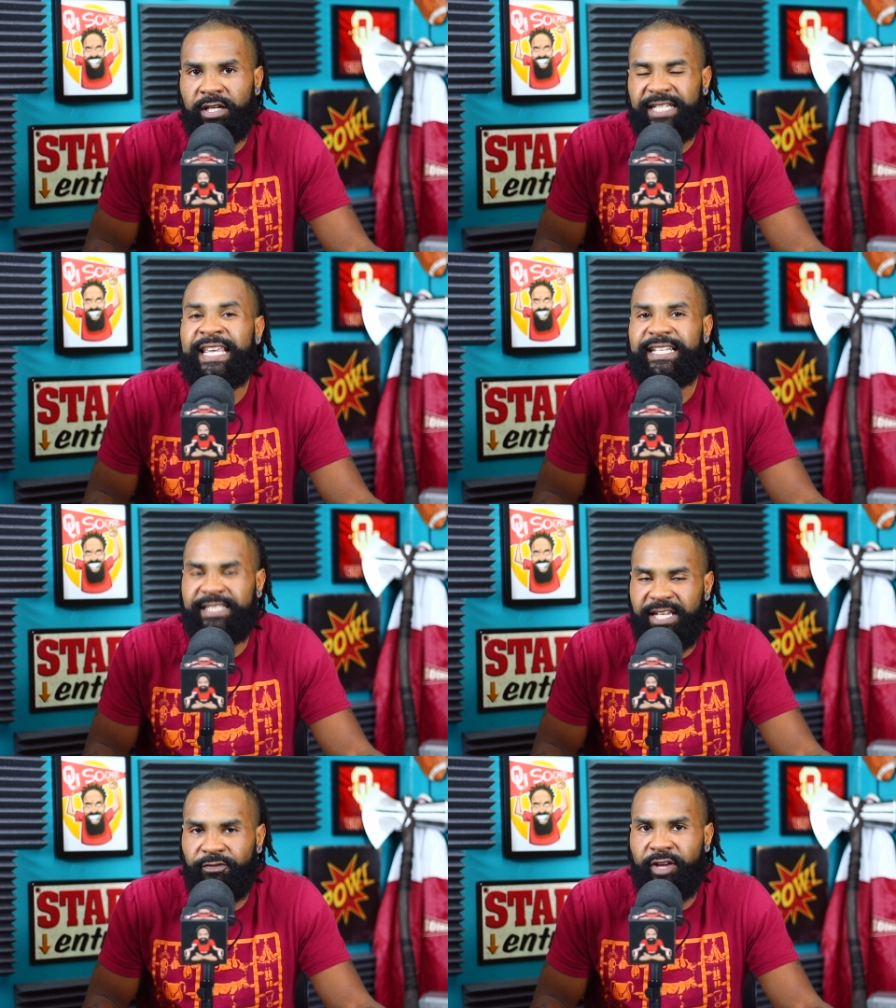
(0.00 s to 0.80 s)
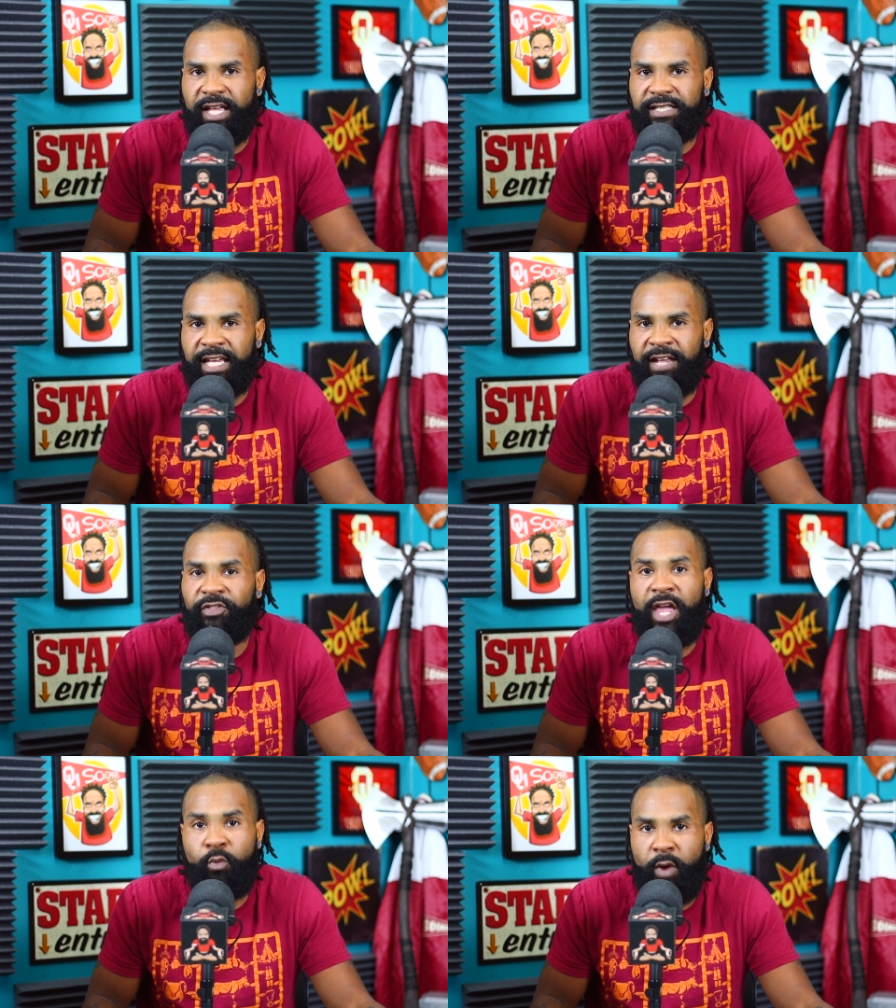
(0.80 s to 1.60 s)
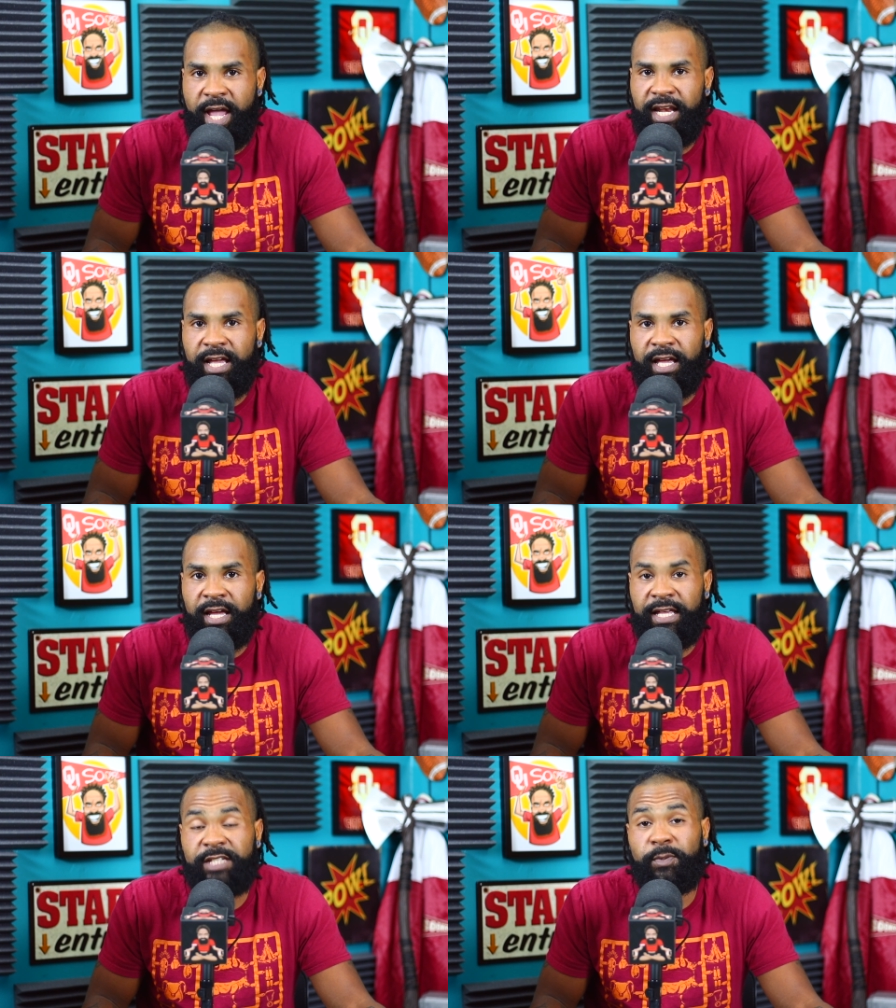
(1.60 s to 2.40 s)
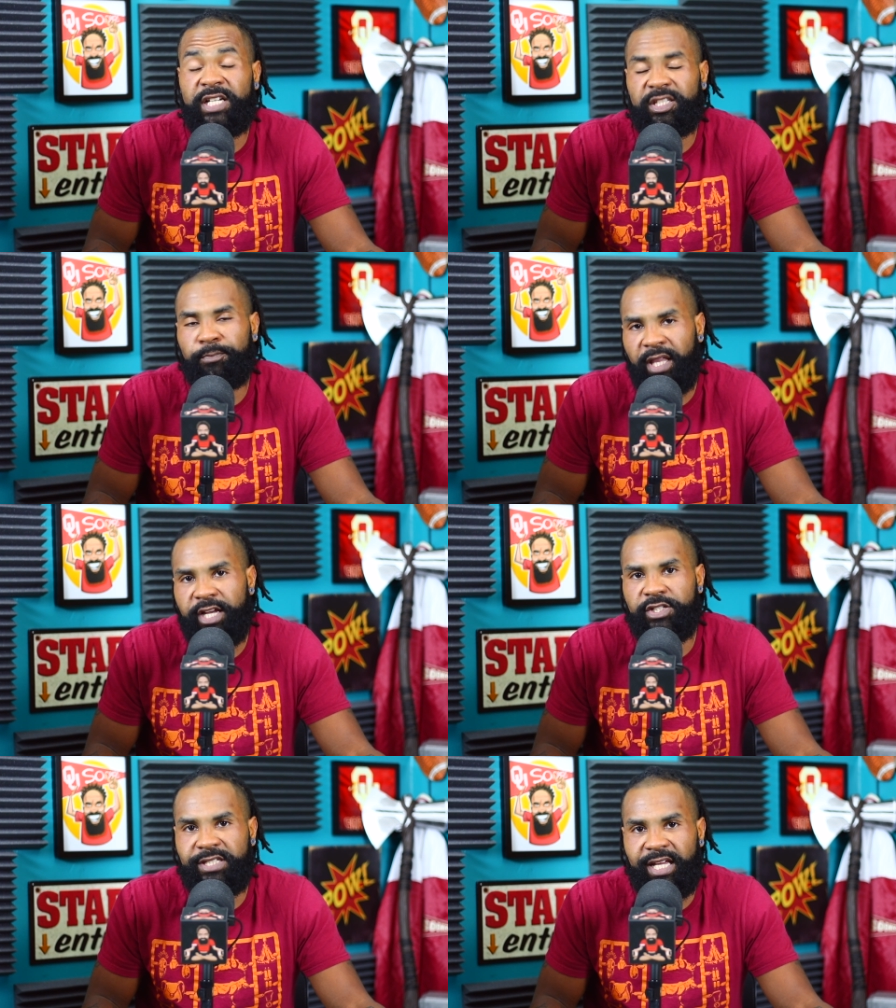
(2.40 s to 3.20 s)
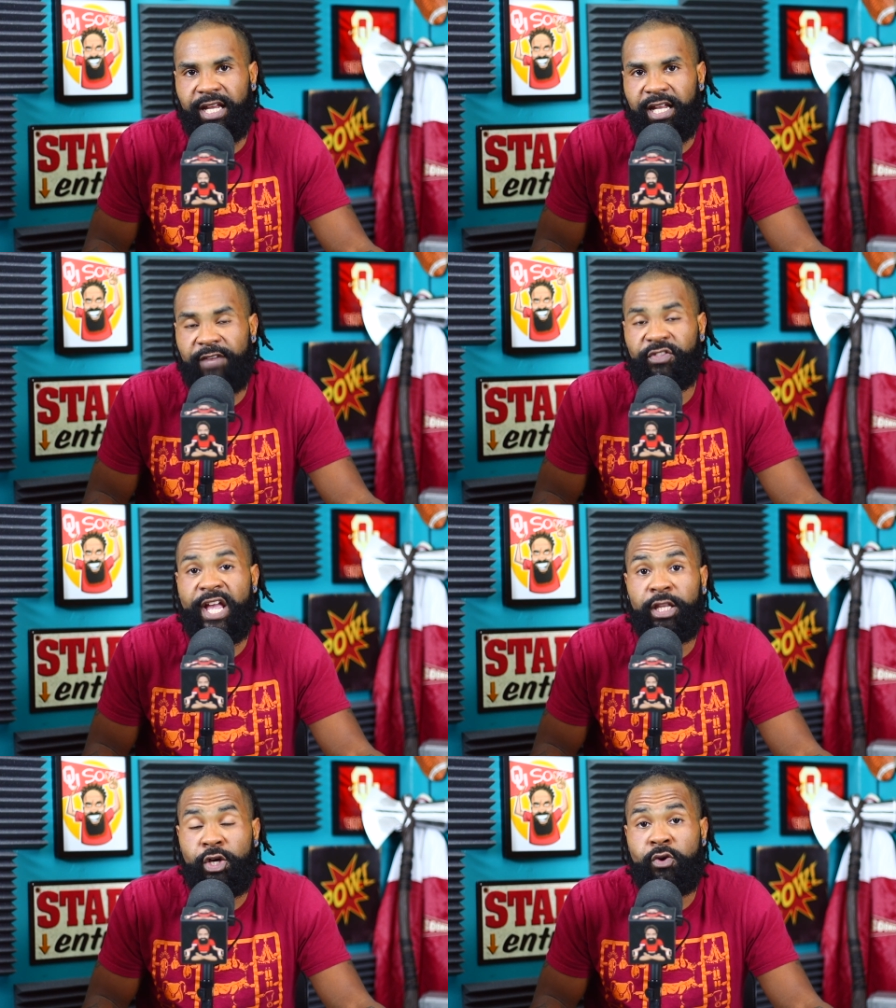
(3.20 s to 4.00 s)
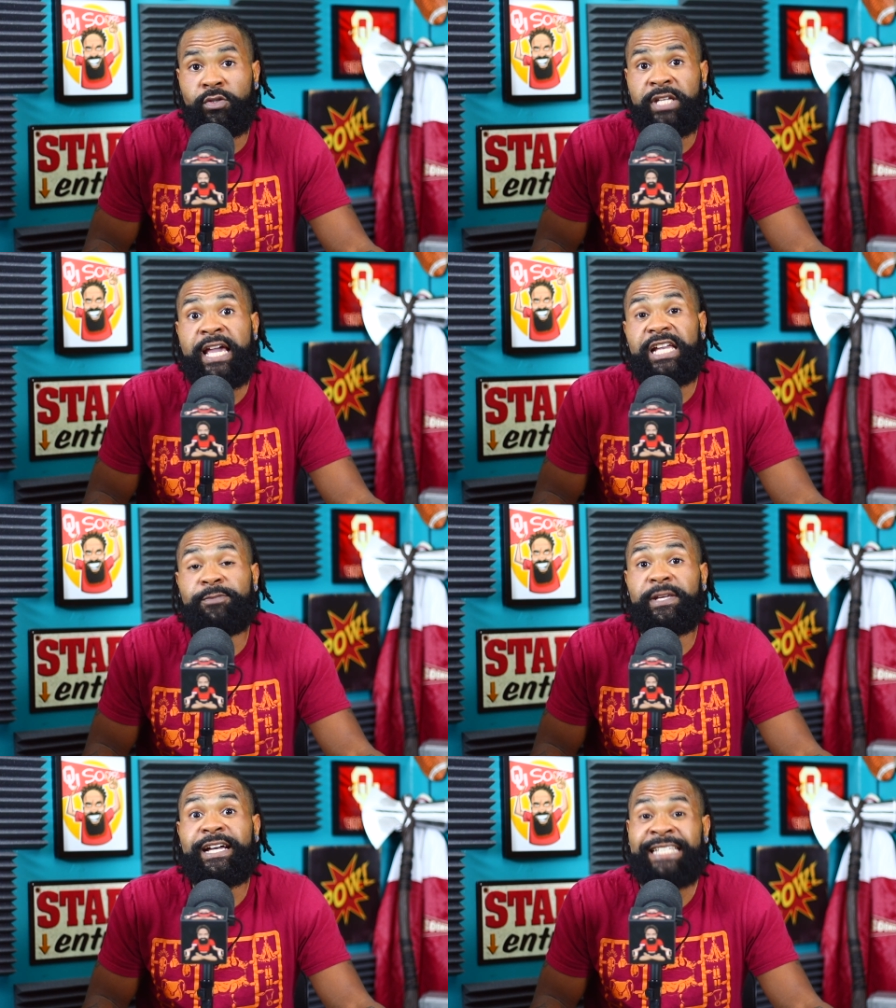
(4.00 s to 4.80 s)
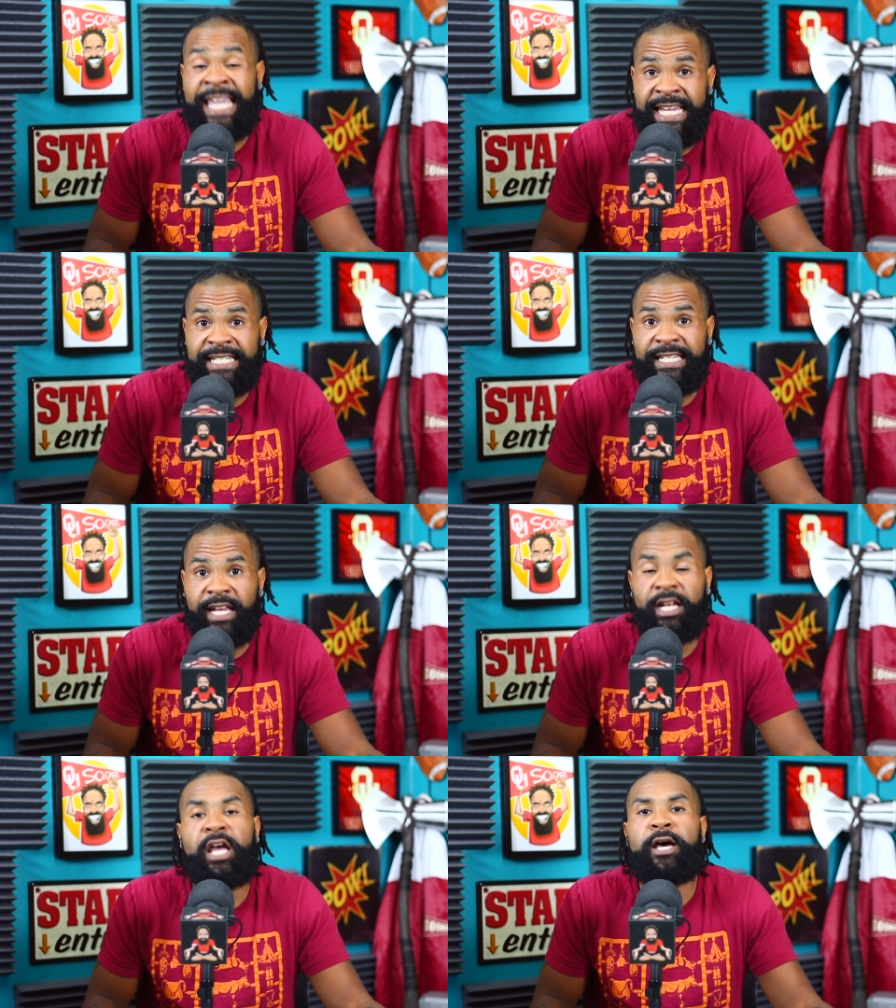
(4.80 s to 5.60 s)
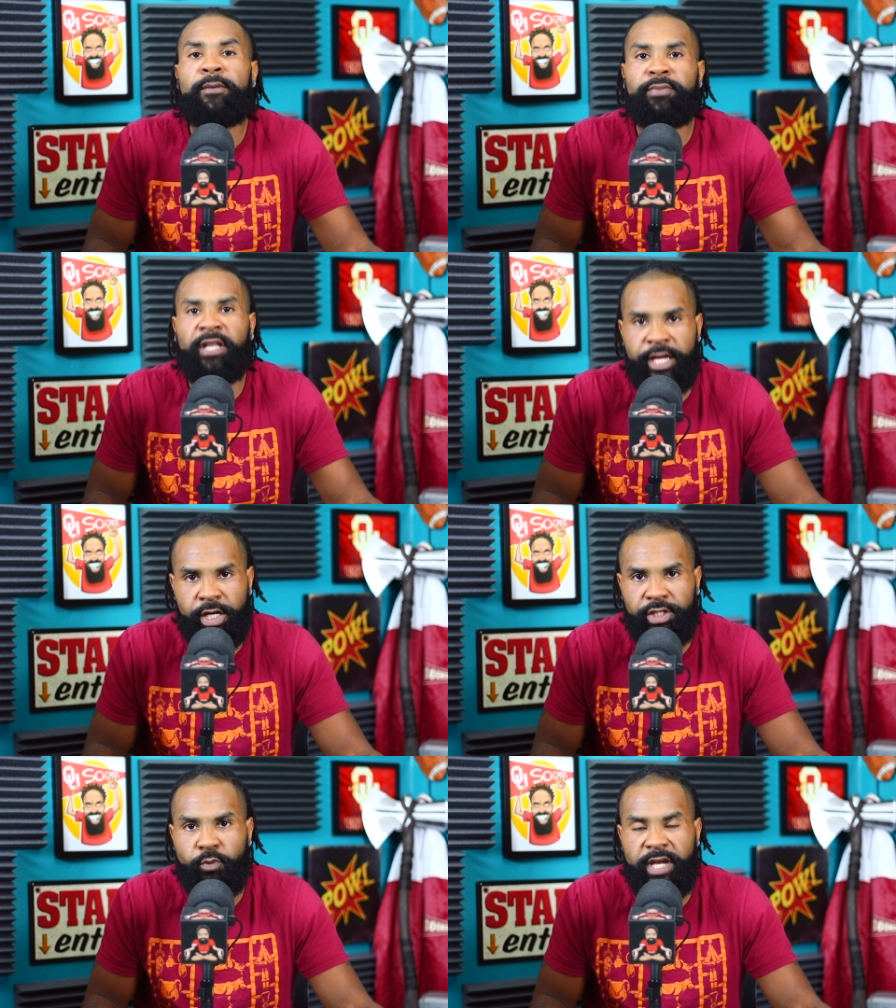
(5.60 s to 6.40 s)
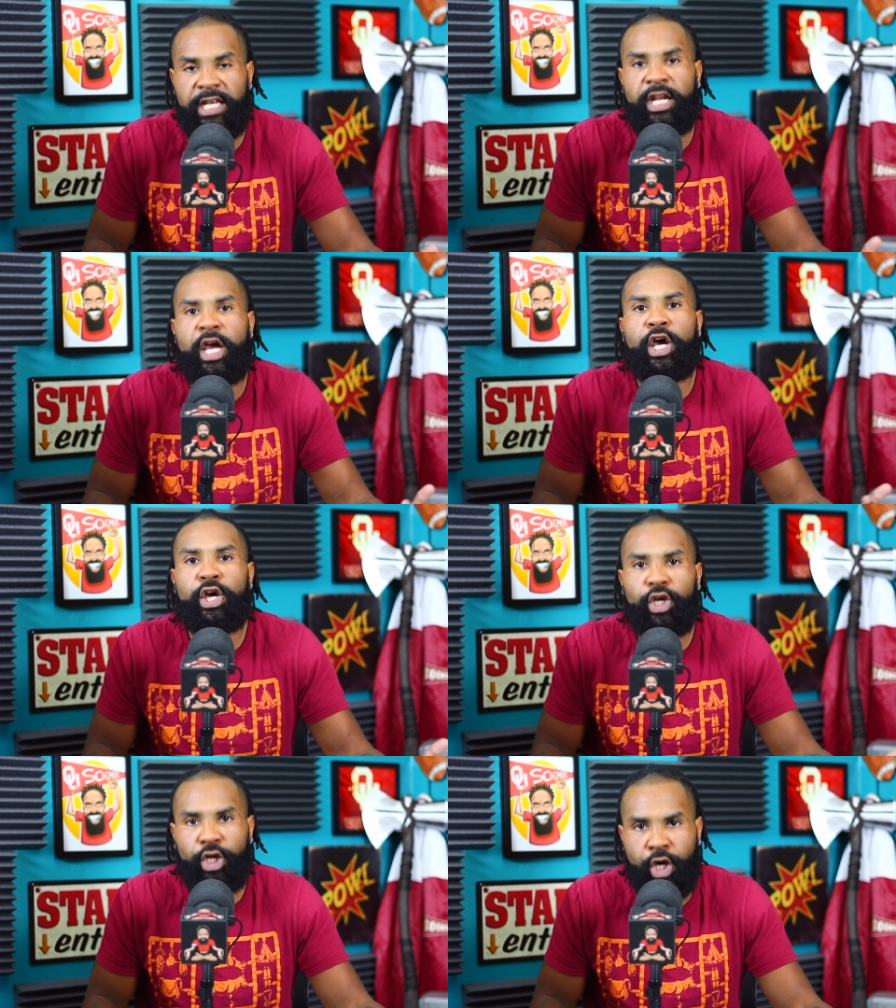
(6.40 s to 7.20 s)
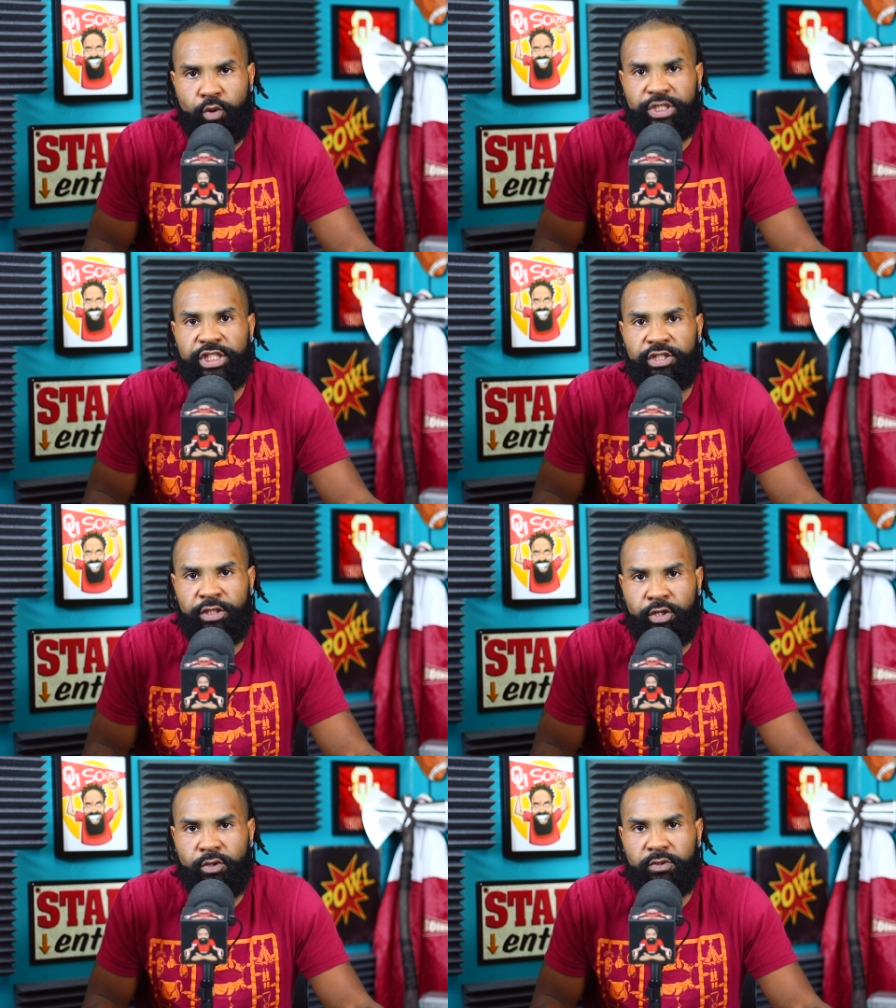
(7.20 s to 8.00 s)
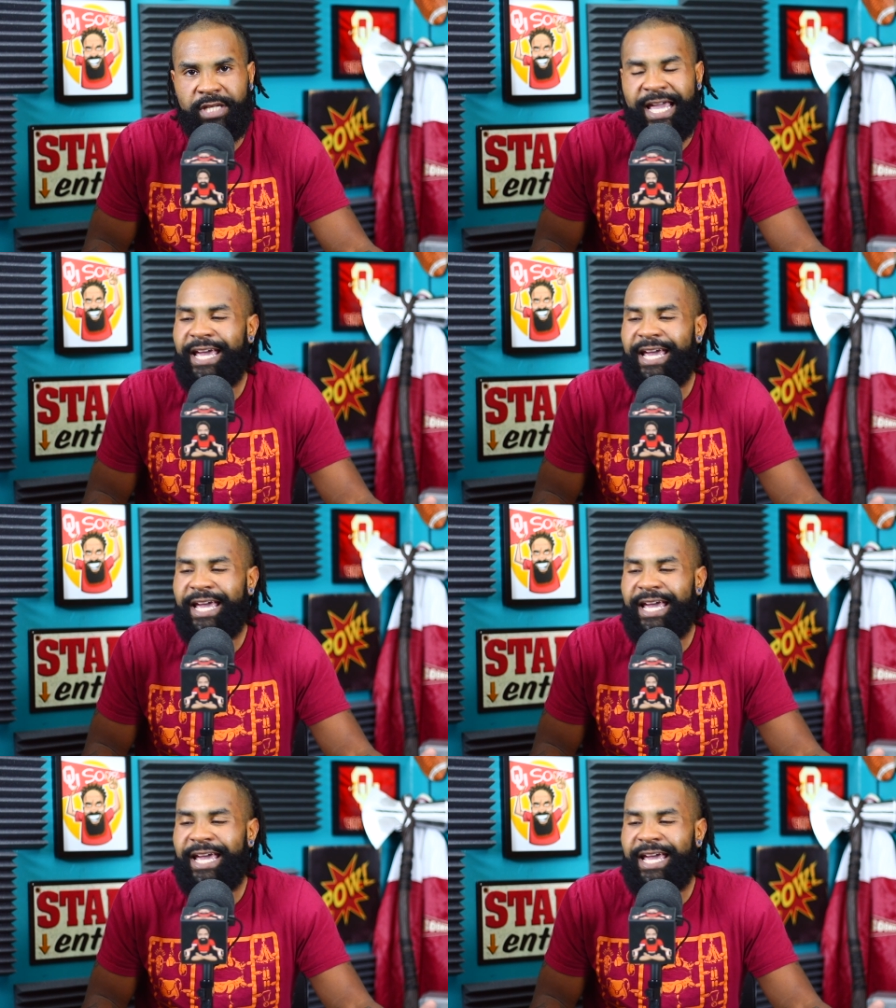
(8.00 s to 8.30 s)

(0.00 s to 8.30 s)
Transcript: It's his defense. And if they win, it's because the players did it. If they lose, it's because he did it. Players win, coaches lose.